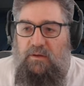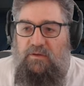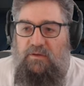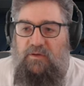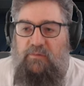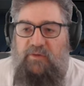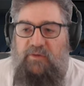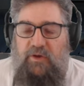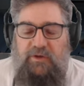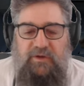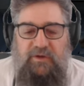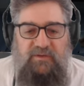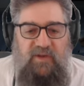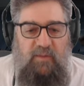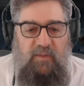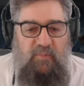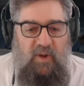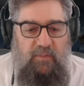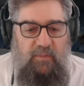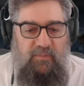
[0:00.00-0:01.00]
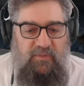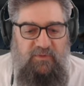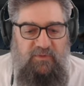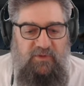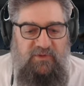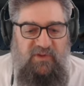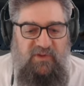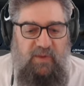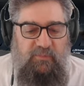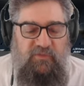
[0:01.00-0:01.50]
So I'm going to tap up.
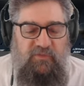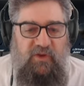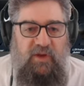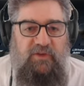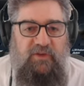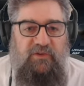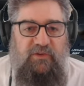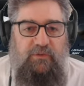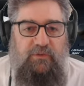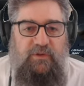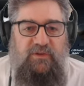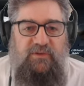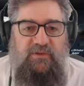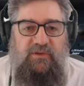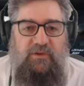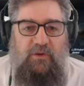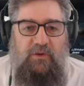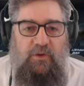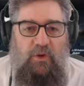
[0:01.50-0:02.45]
The tap changer is